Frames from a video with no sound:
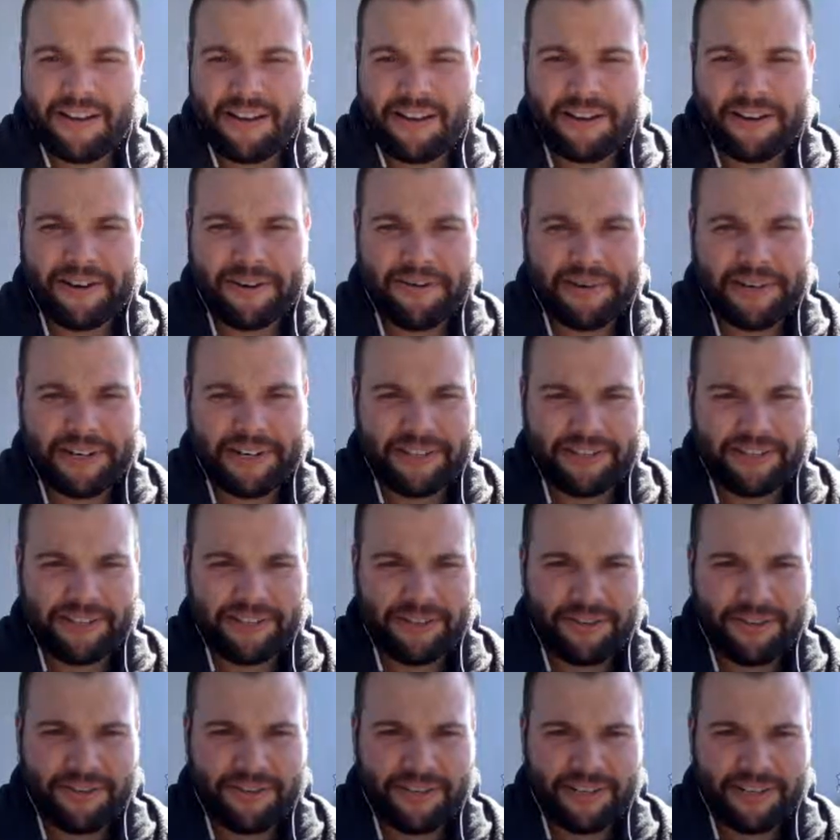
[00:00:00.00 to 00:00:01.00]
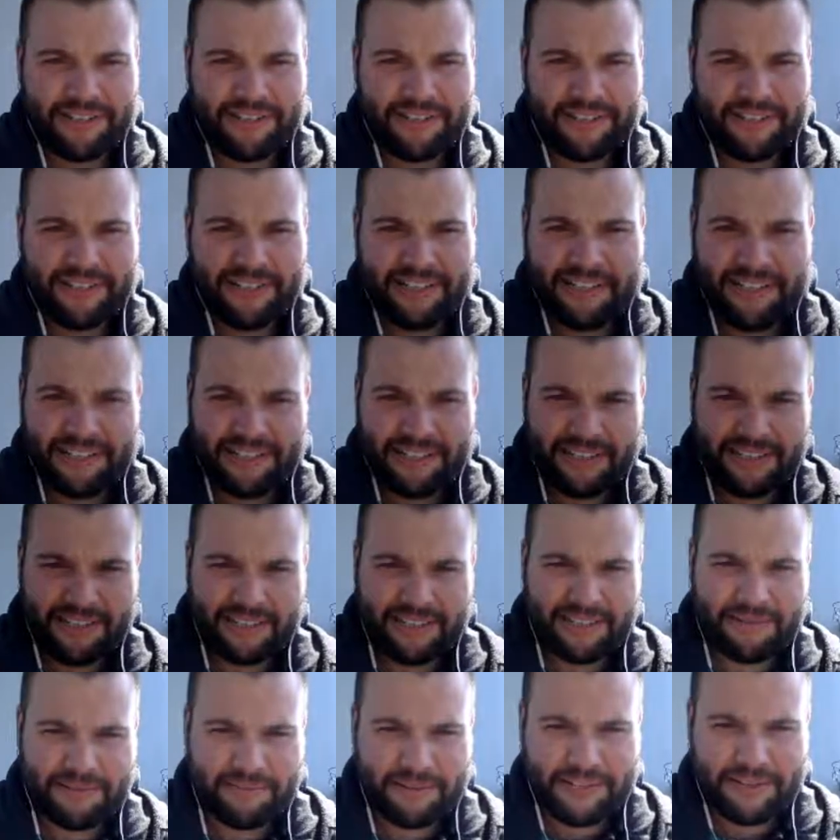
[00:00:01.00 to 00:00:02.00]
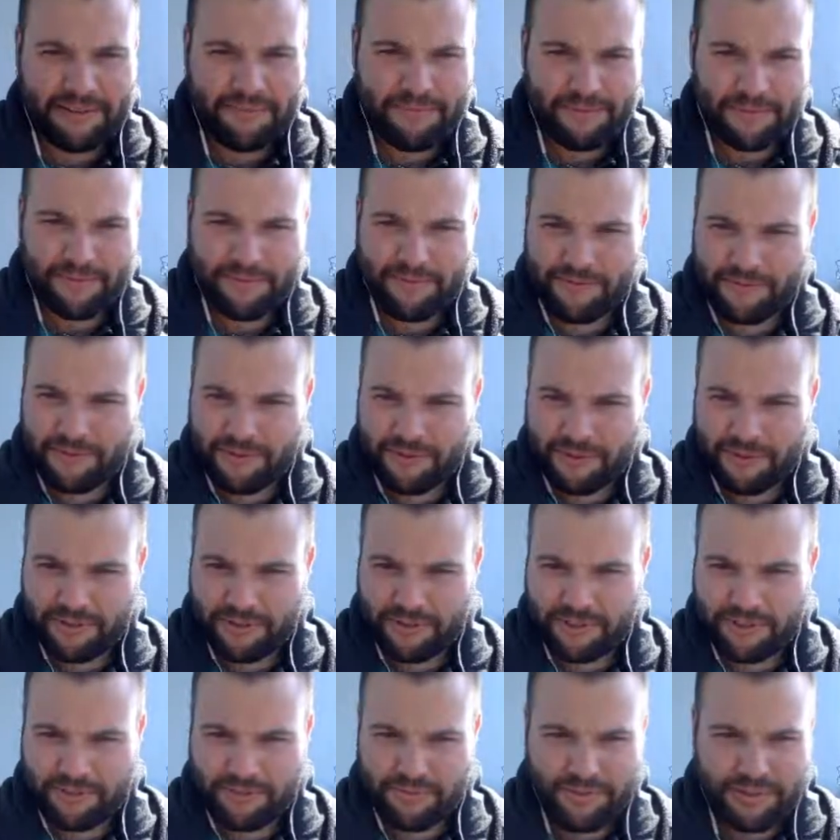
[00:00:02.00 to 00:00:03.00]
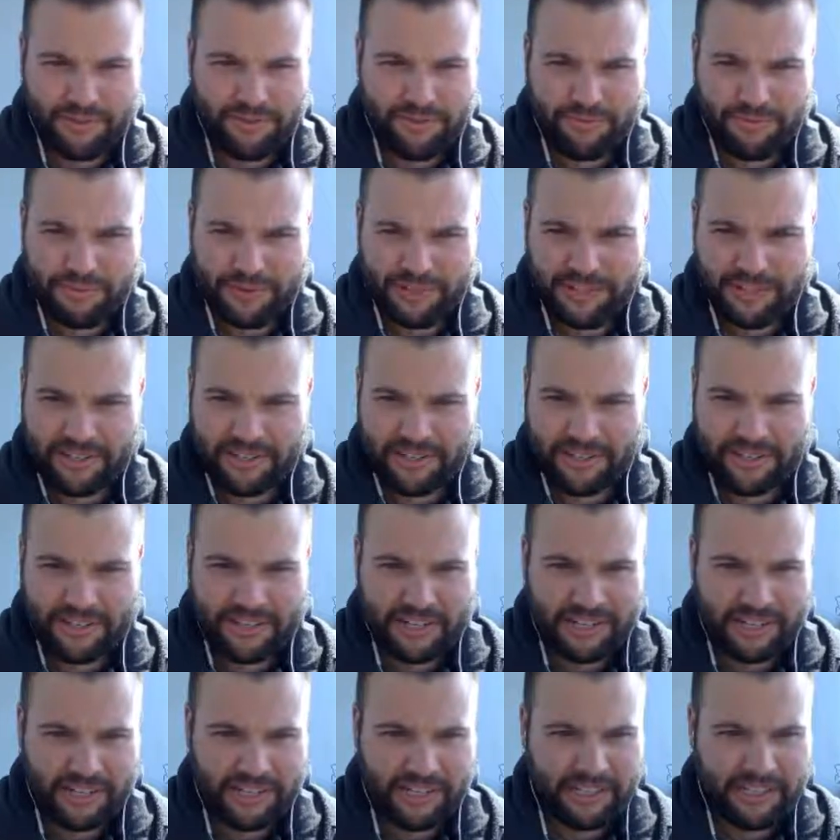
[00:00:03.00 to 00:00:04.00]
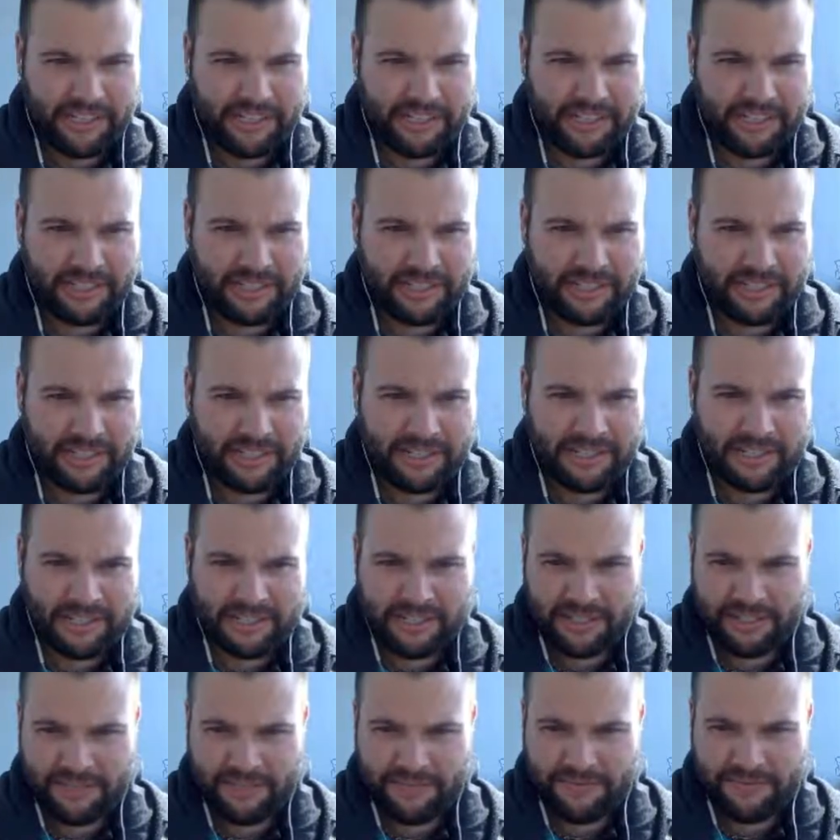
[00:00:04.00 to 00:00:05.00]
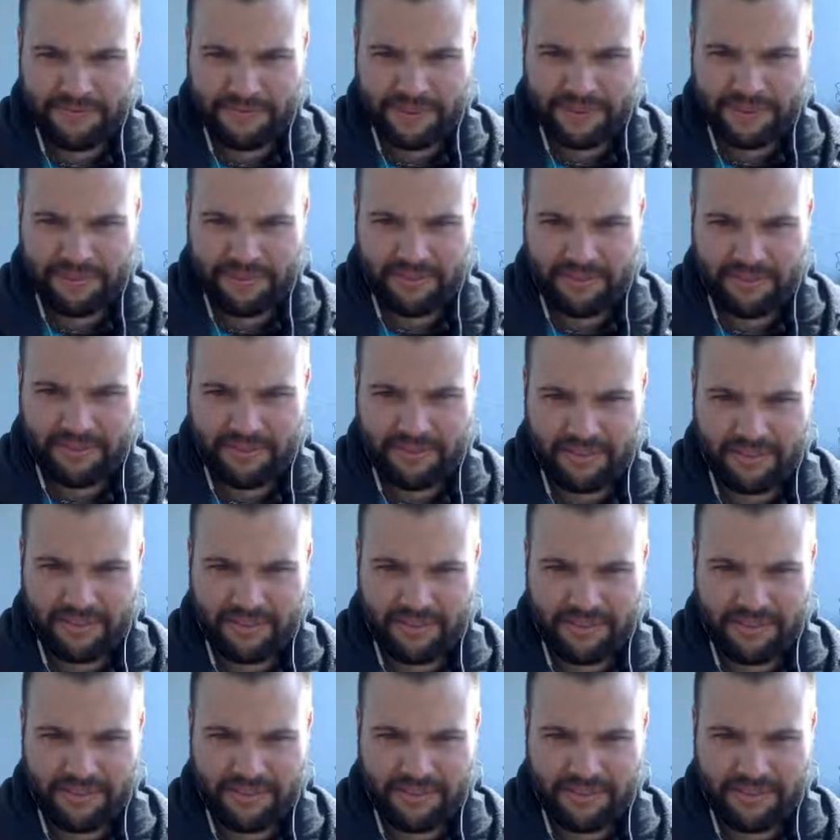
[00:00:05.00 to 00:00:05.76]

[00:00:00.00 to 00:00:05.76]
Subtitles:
All right, so I see September 1st, 329, 5th,